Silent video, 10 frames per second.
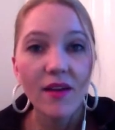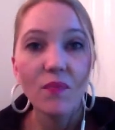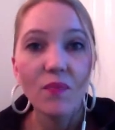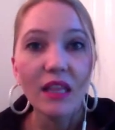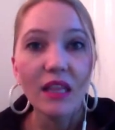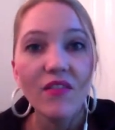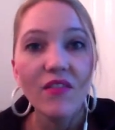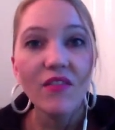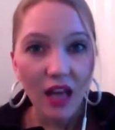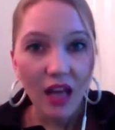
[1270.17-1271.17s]
live their
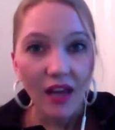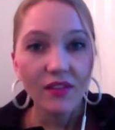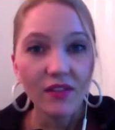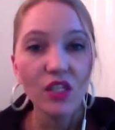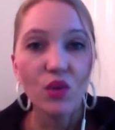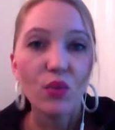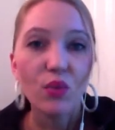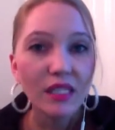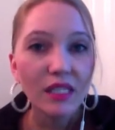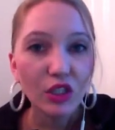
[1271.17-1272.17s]
lives and to raise
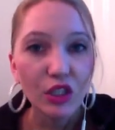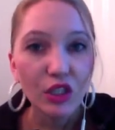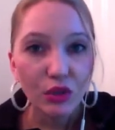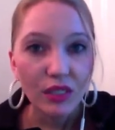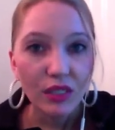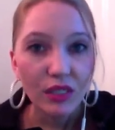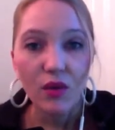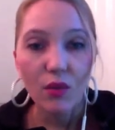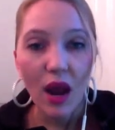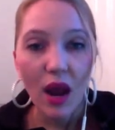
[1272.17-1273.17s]
their children
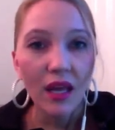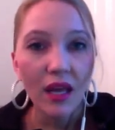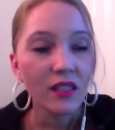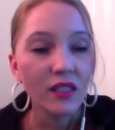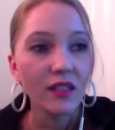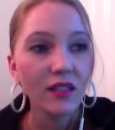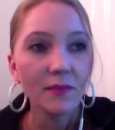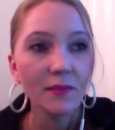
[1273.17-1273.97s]
right, and to